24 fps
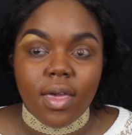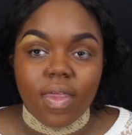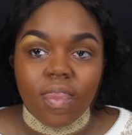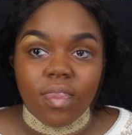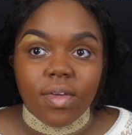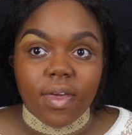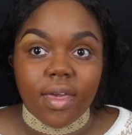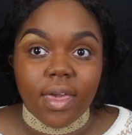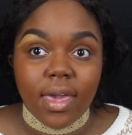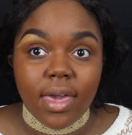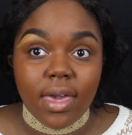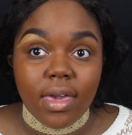And
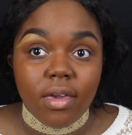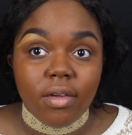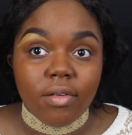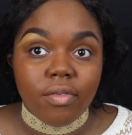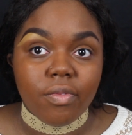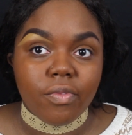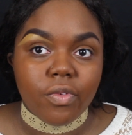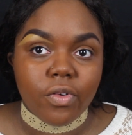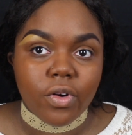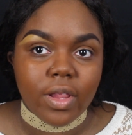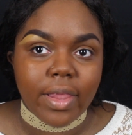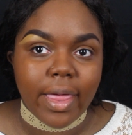the key
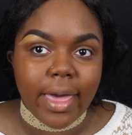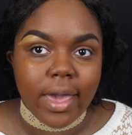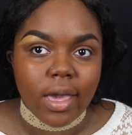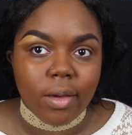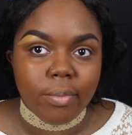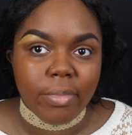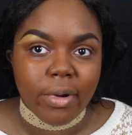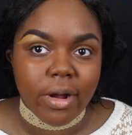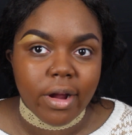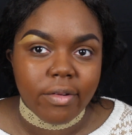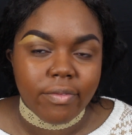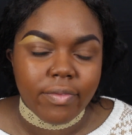for
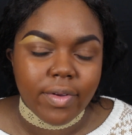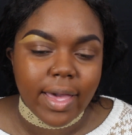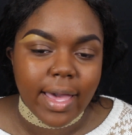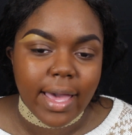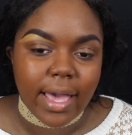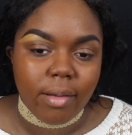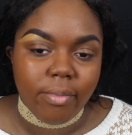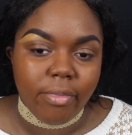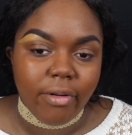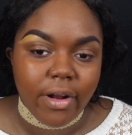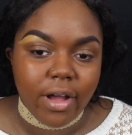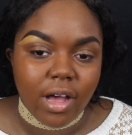like perfect
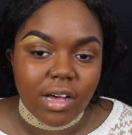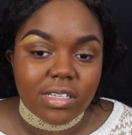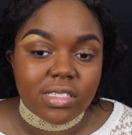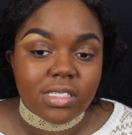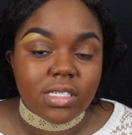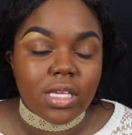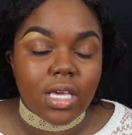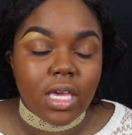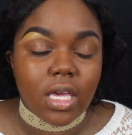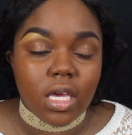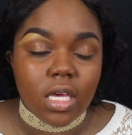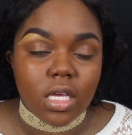
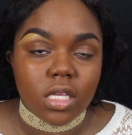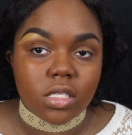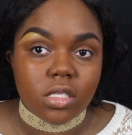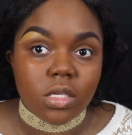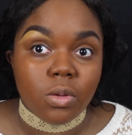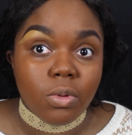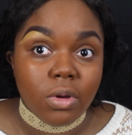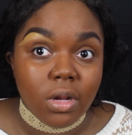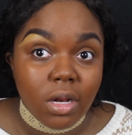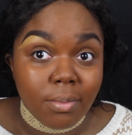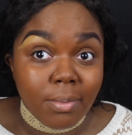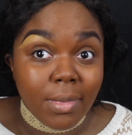eyebrows is
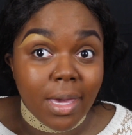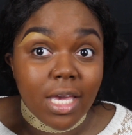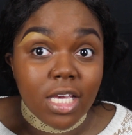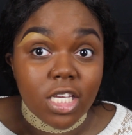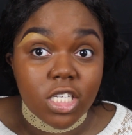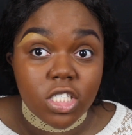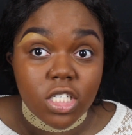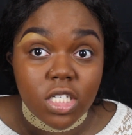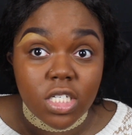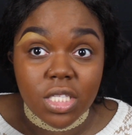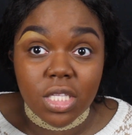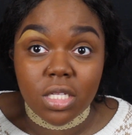you want to make
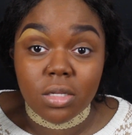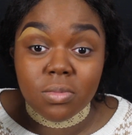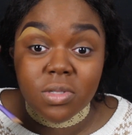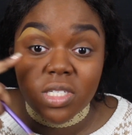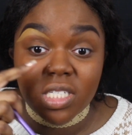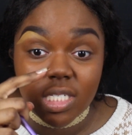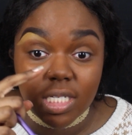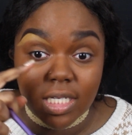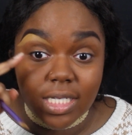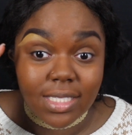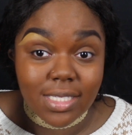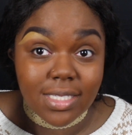sure them
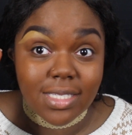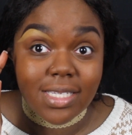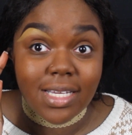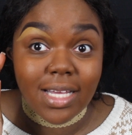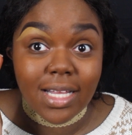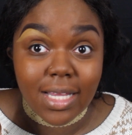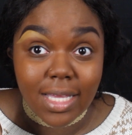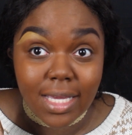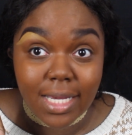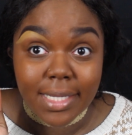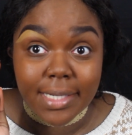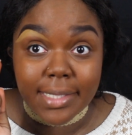shits is
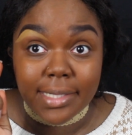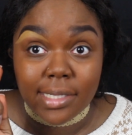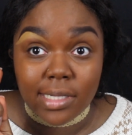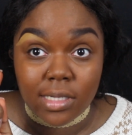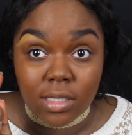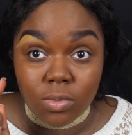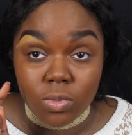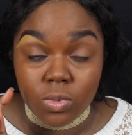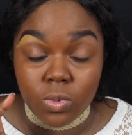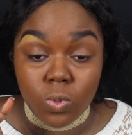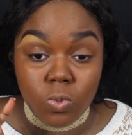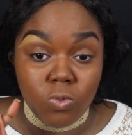cleaned
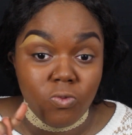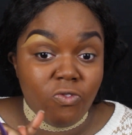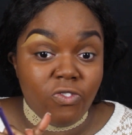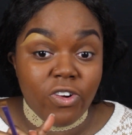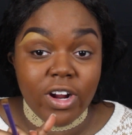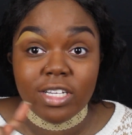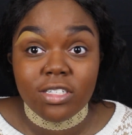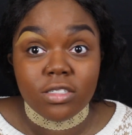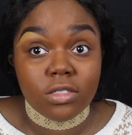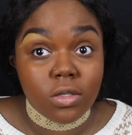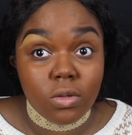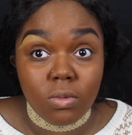up,
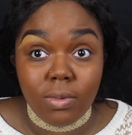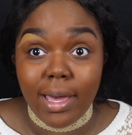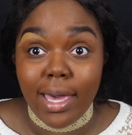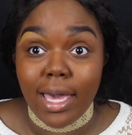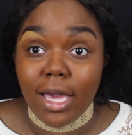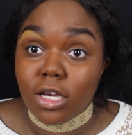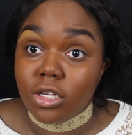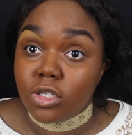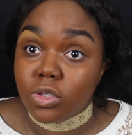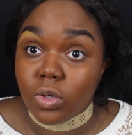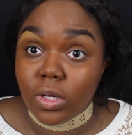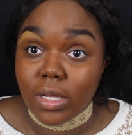freshly
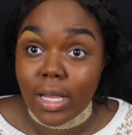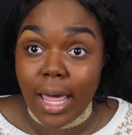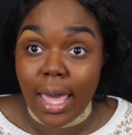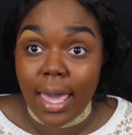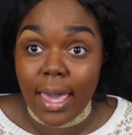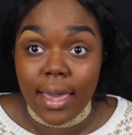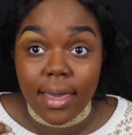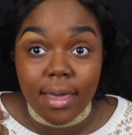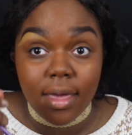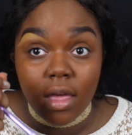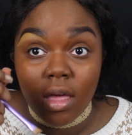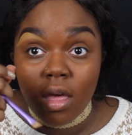waxed or
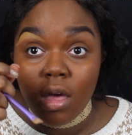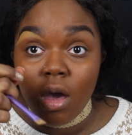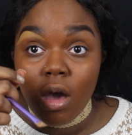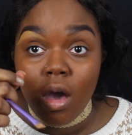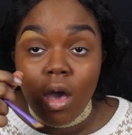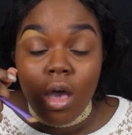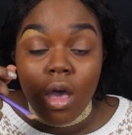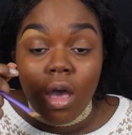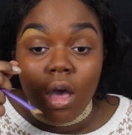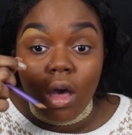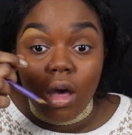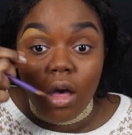like
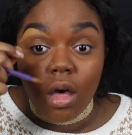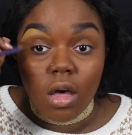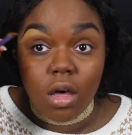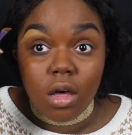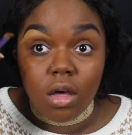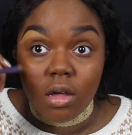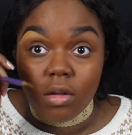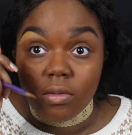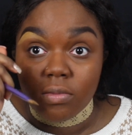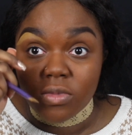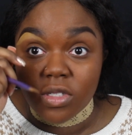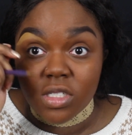
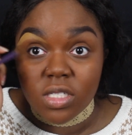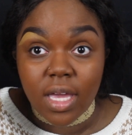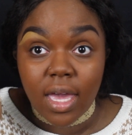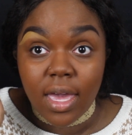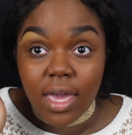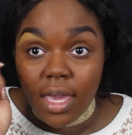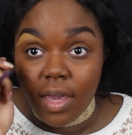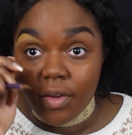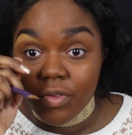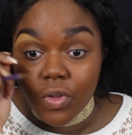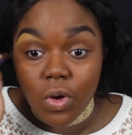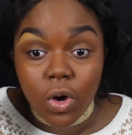
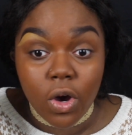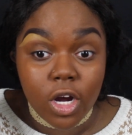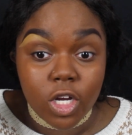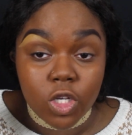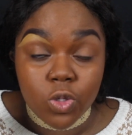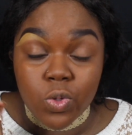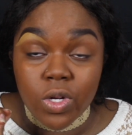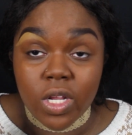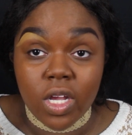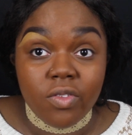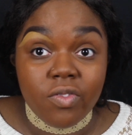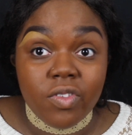shaved,
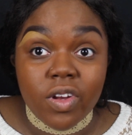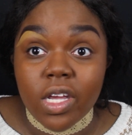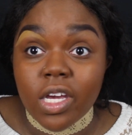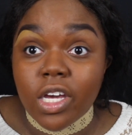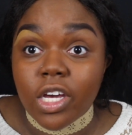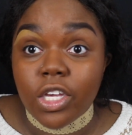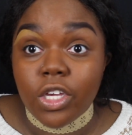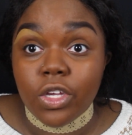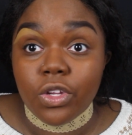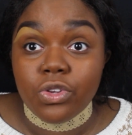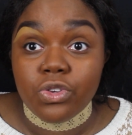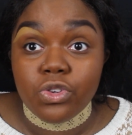arched, whatever the
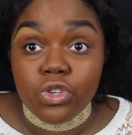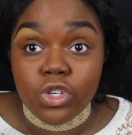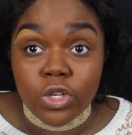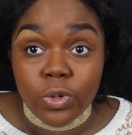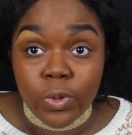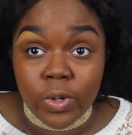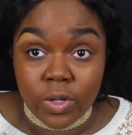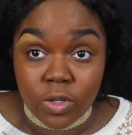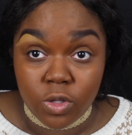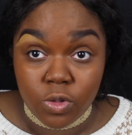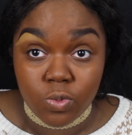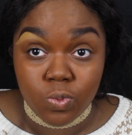hell you do.
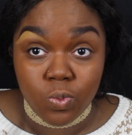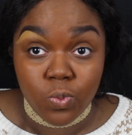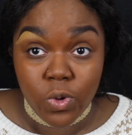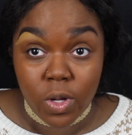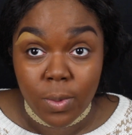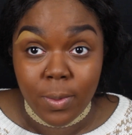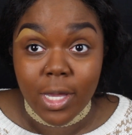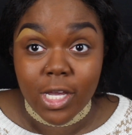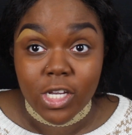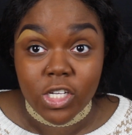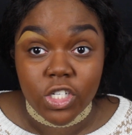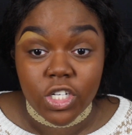You want
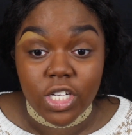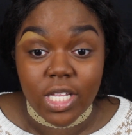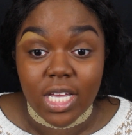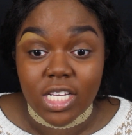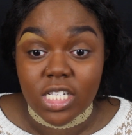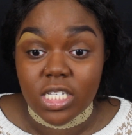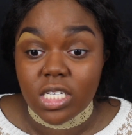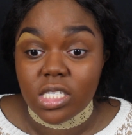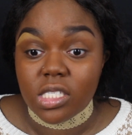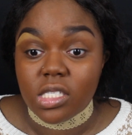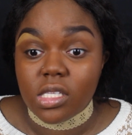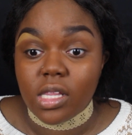to make sure
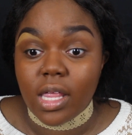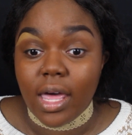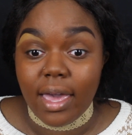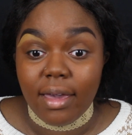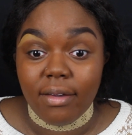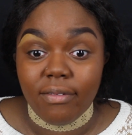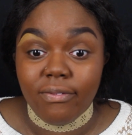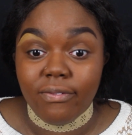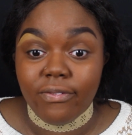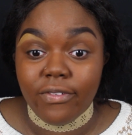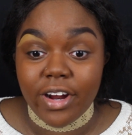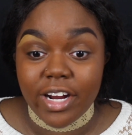that shit's
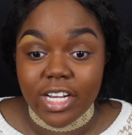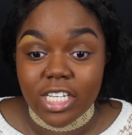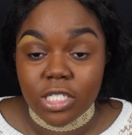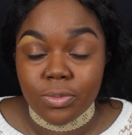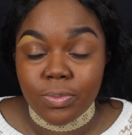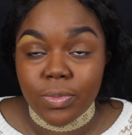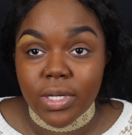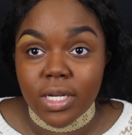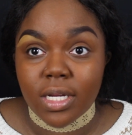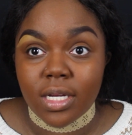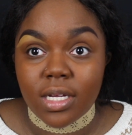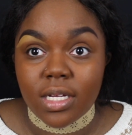like
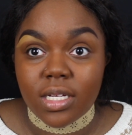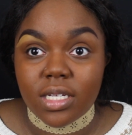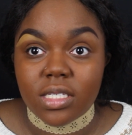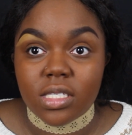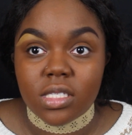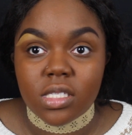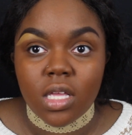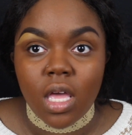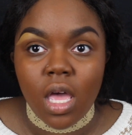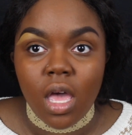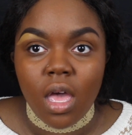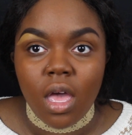fresh,
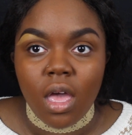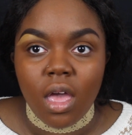because